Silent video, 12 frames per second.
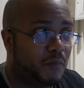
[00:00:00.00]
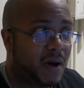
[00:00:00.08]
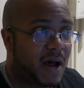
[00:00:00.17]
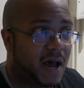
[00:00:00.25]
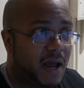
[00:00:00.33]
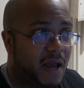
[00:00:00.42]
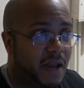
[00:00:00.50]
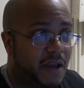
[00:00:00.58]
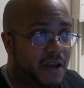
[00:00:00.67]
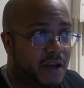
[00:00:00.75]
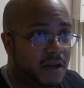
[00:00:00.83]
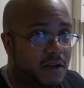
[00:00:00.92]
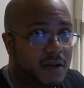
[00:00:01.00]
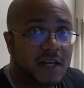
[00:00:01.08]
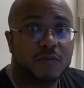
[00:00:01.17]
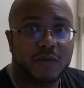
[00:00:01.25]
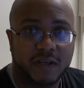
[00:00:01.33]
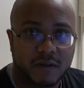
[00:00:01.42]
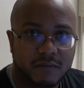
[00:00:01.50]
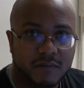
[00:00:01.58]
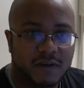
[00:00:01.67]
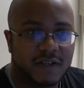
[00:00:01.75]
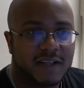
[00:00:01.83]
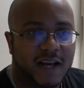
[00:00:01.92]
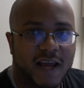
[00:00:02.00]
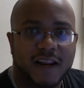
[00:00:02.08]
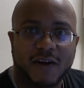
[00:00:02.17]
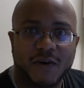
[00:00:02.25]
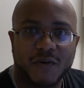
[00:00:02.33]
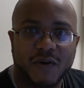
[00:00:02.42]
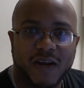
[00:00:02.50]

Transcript: by next week because I gotta go